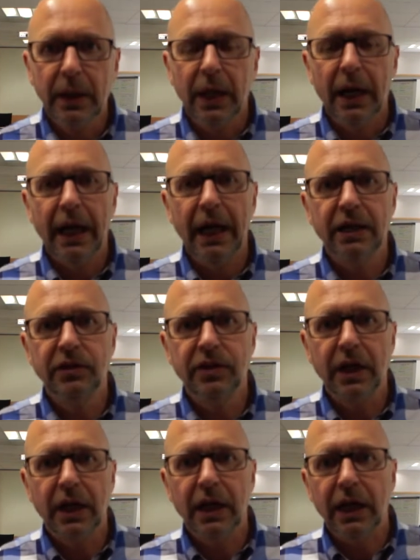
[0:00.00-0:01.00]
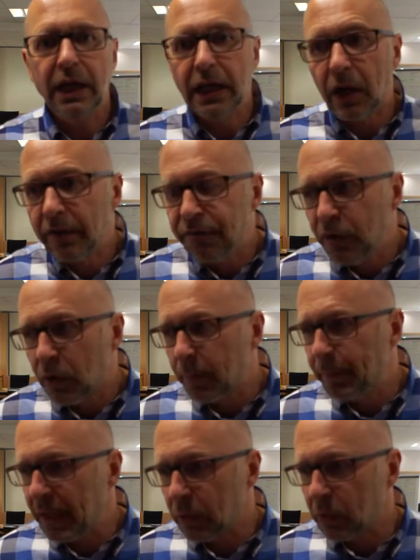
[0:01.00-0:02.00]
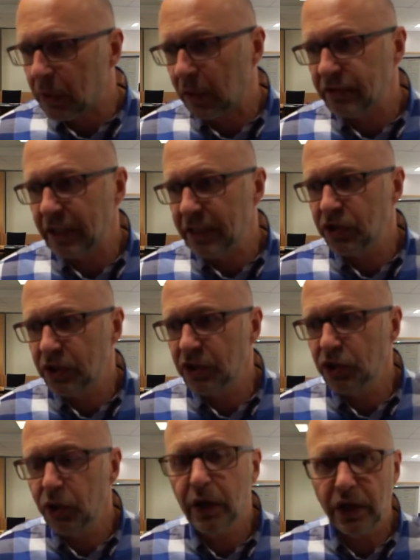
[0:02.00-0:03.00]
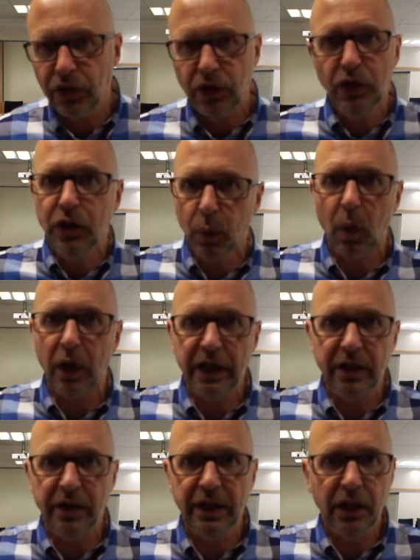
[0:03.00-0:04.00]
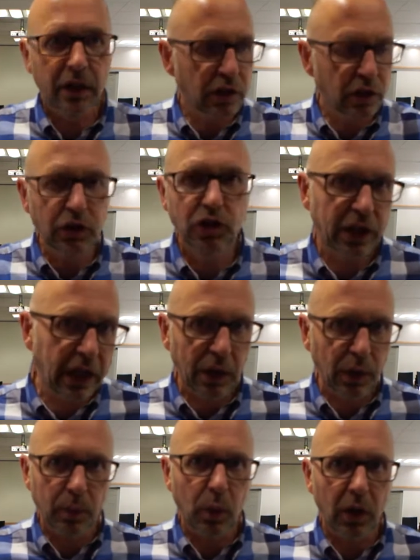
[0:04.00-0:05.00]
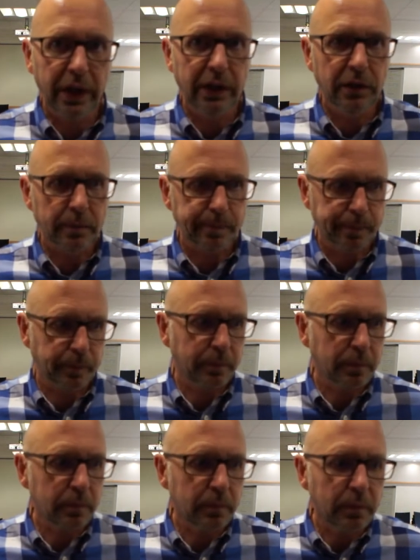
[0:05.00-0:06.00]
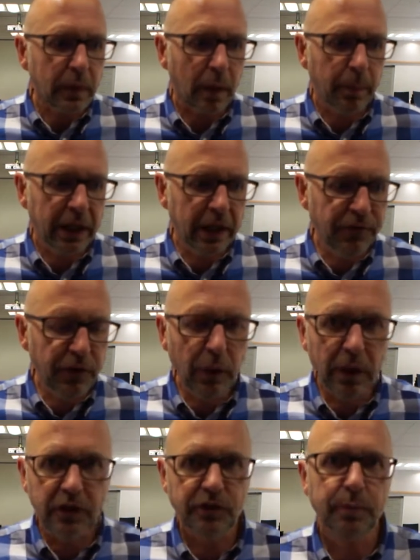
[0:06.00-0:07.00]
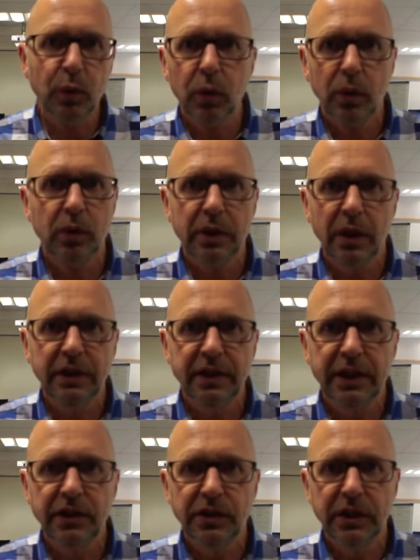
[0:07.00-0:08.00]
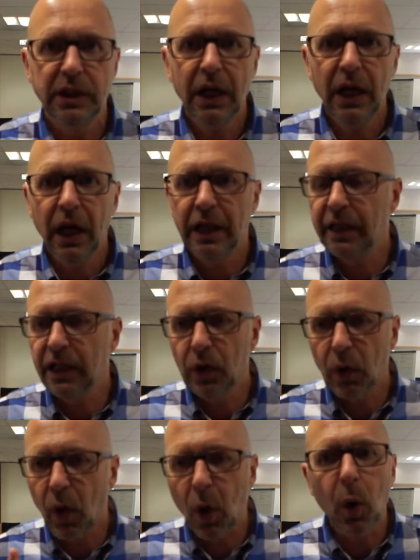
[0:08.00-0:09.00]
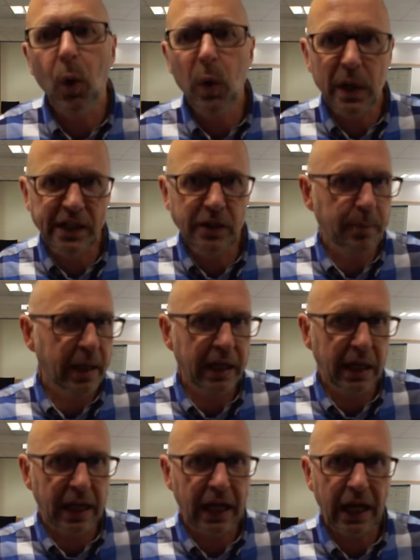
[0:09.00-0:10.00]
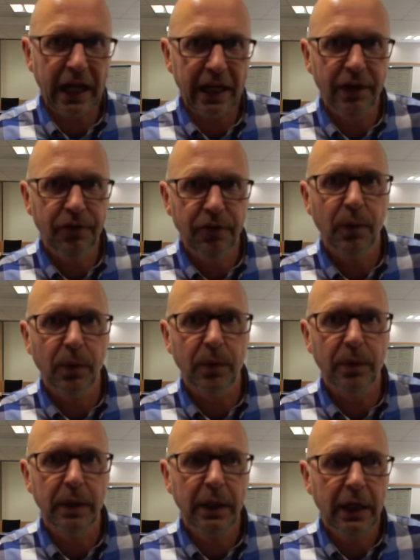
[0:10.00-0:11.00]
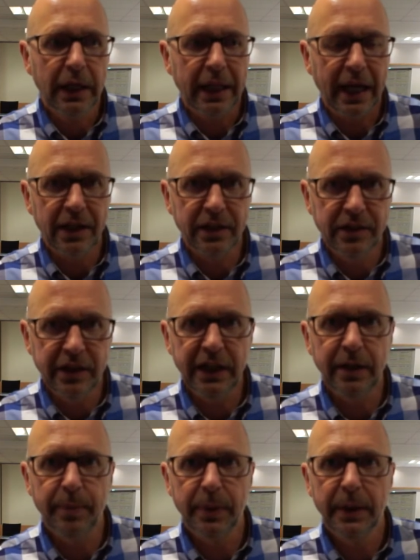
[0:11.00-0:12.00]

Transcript: And if you're a big organisation, you can do the wide thing, you can do shallow and wide. But if you are a small organisation, I think you're always better heading for that deep